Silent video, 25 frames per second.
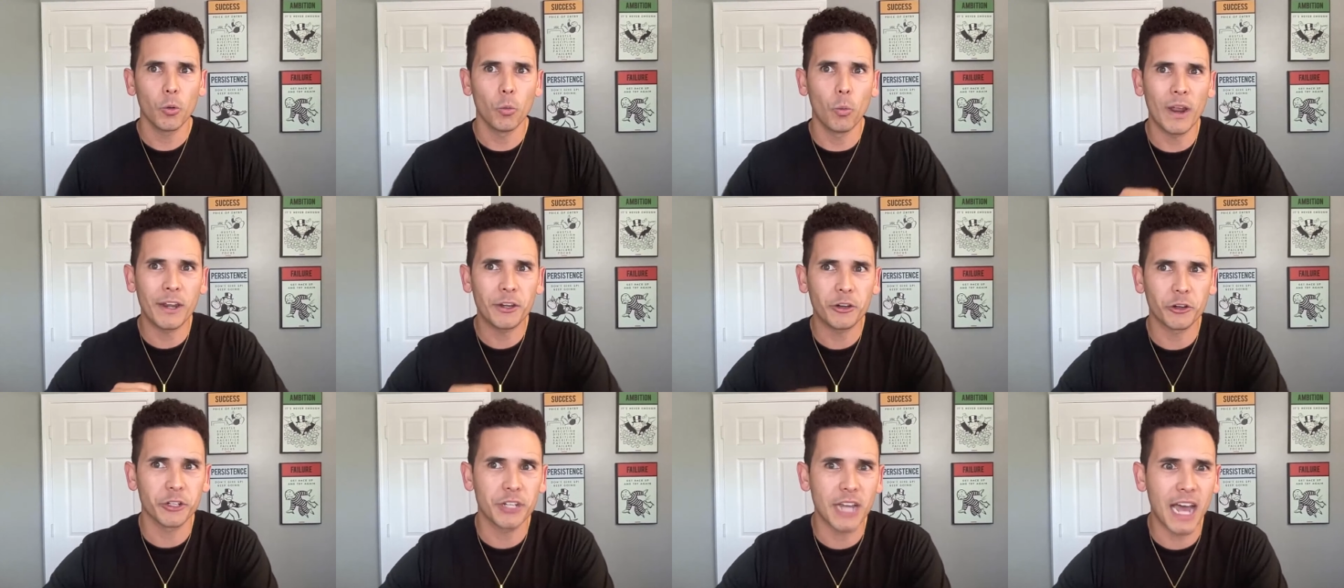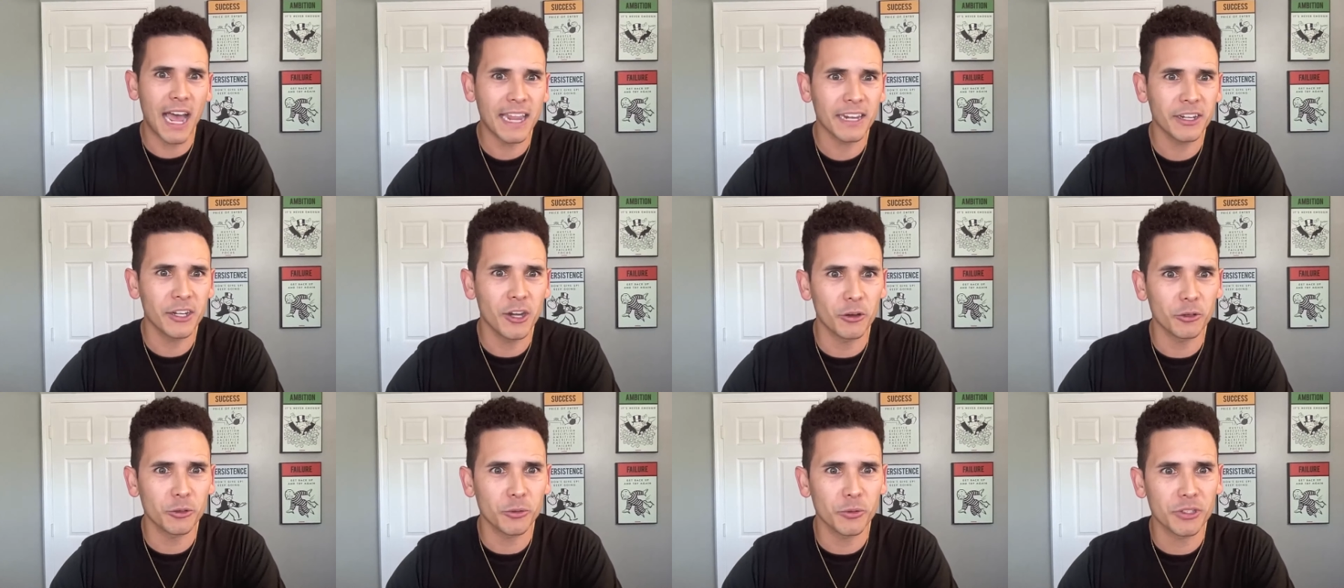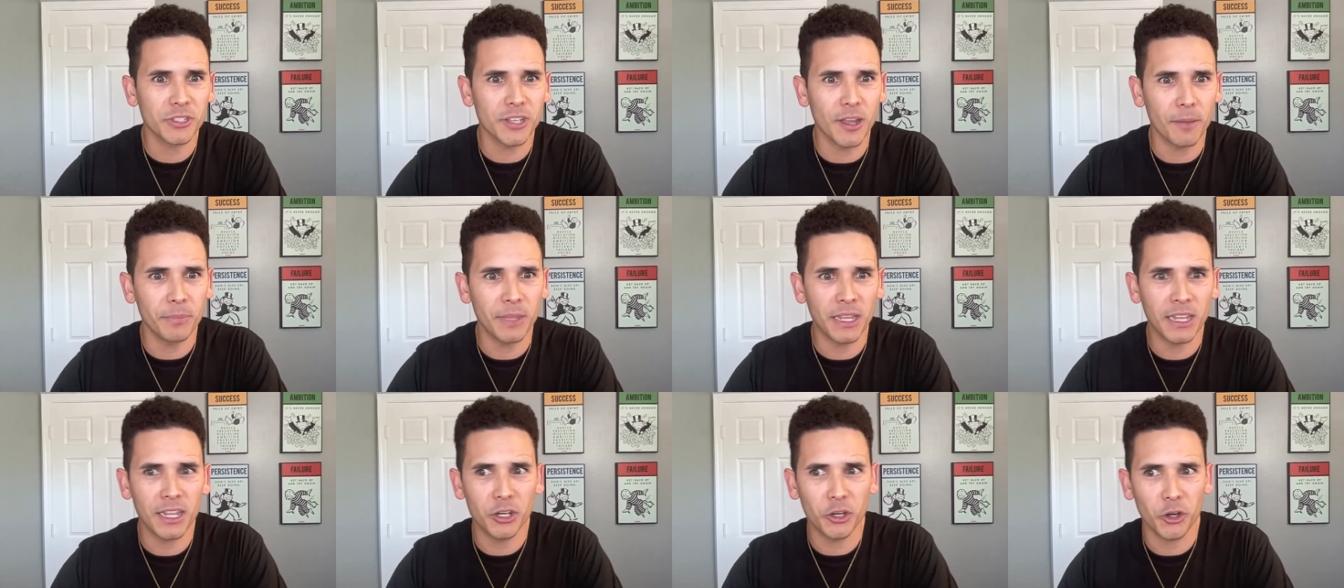when you're diagnosed with
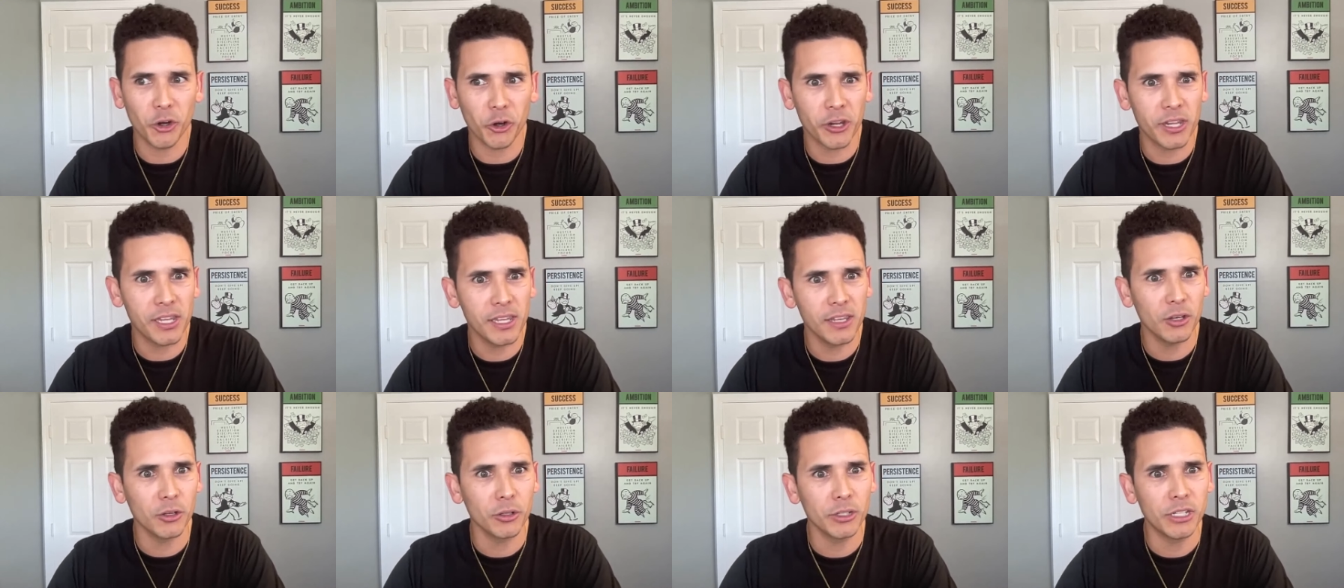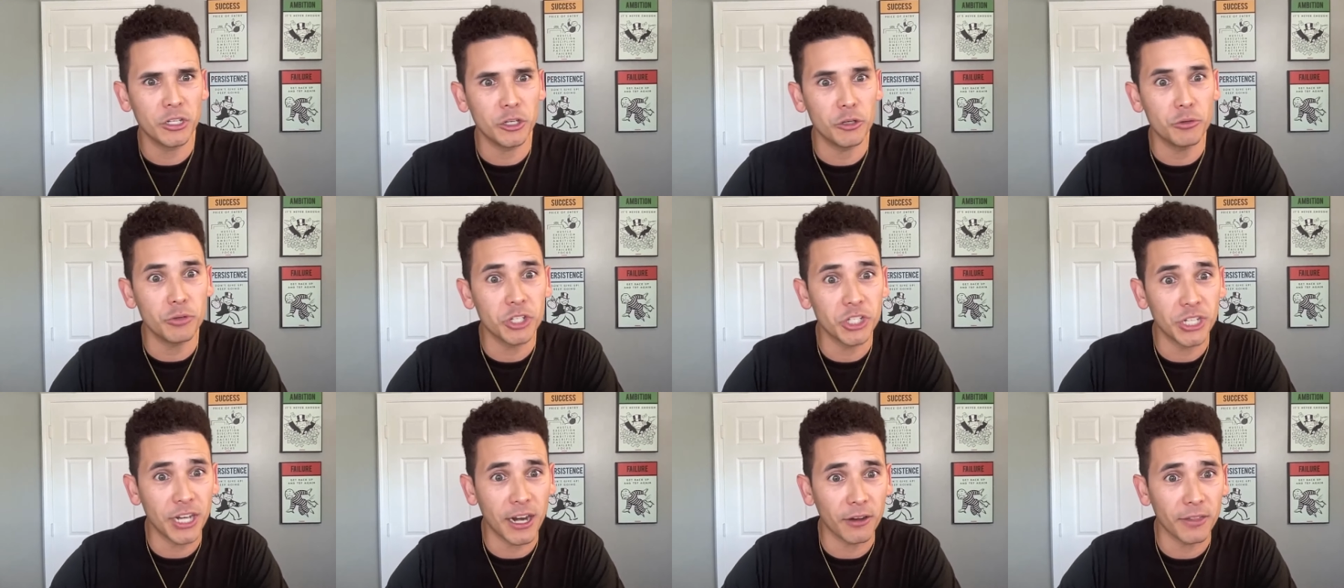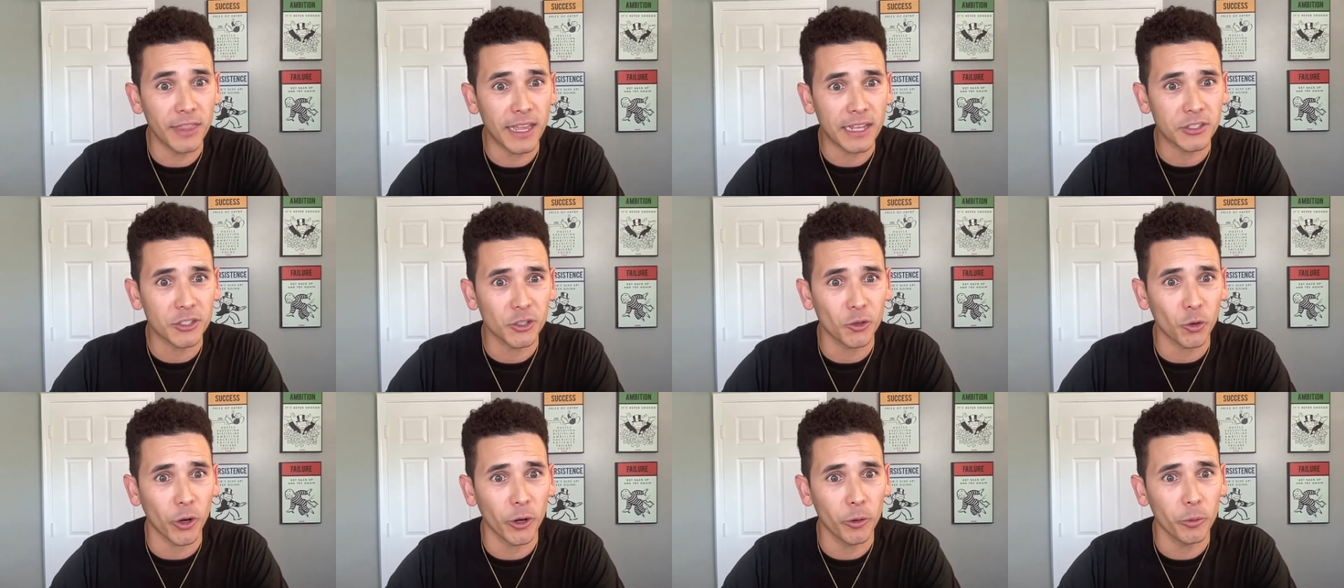something and you're healed and you share
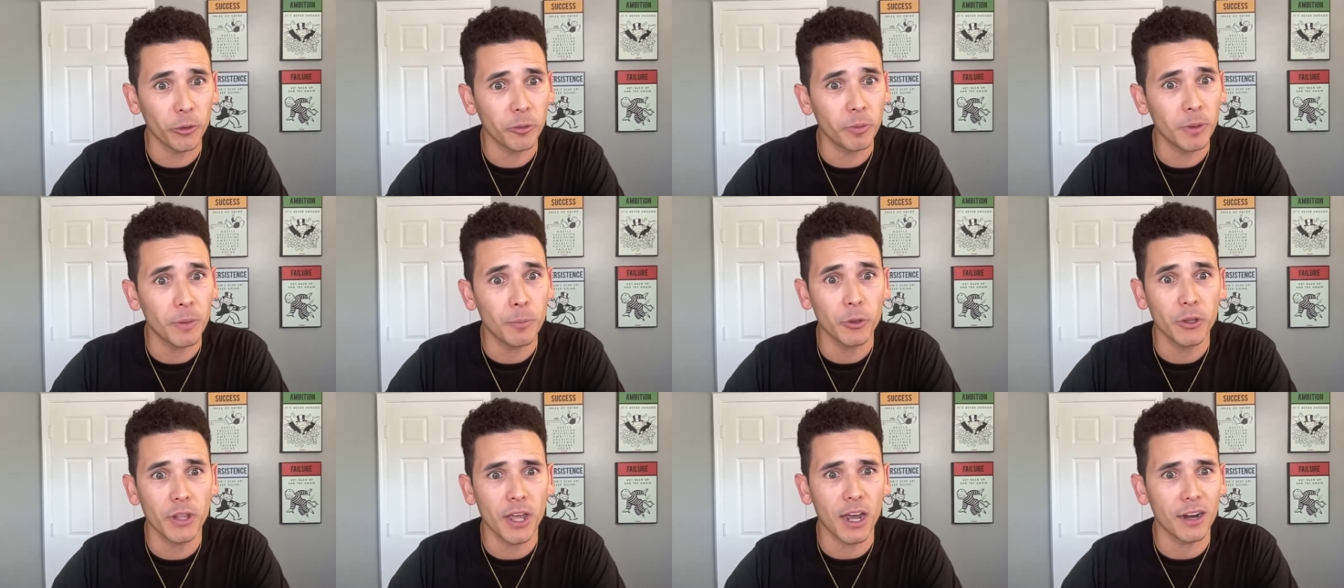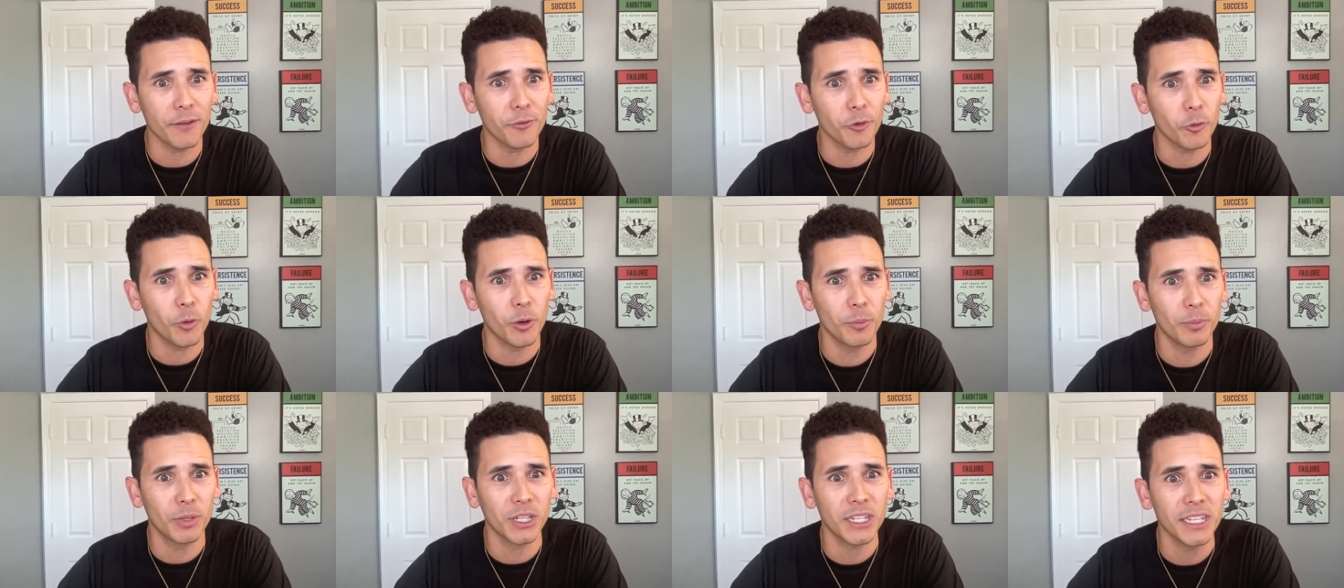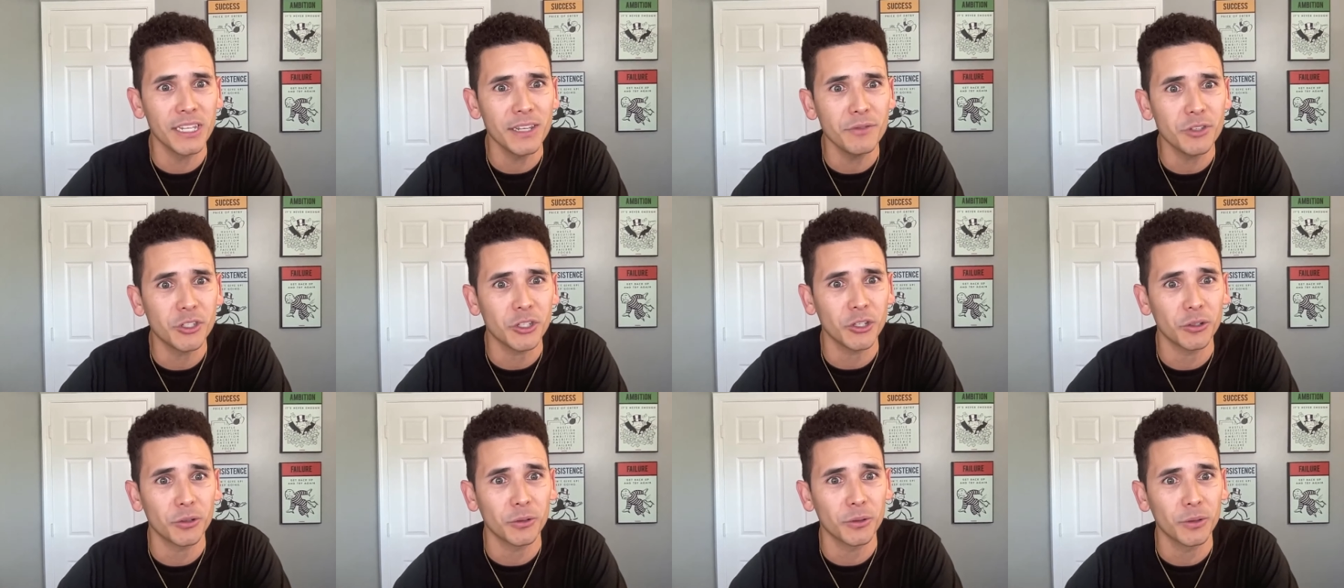that story with people, not everyone
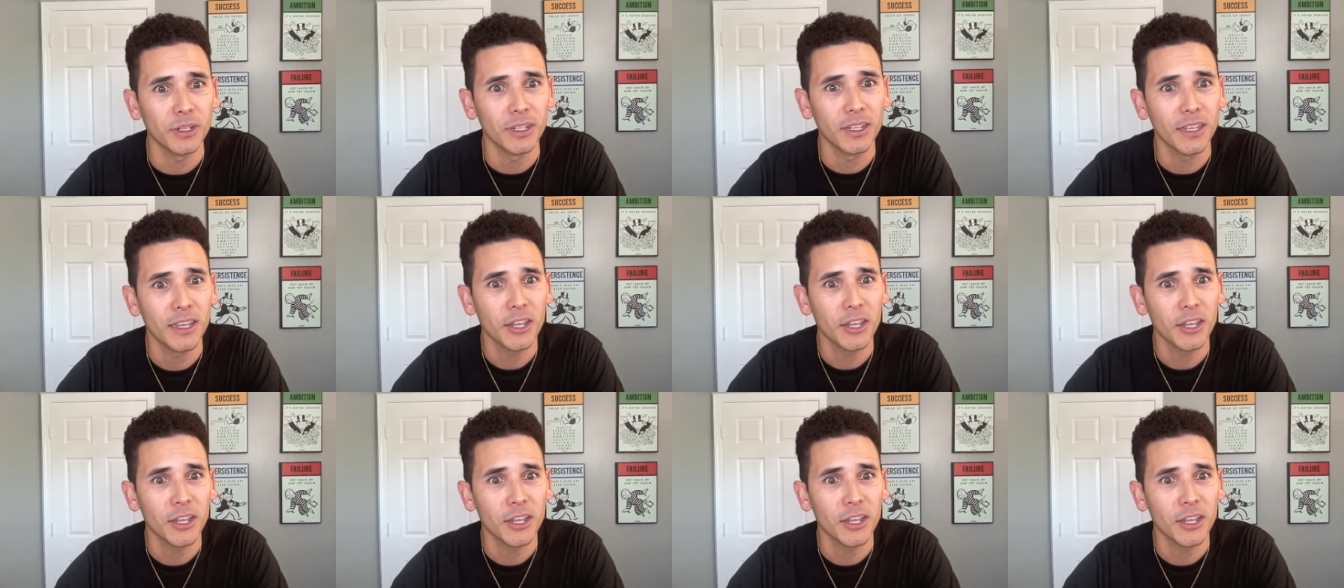believes you.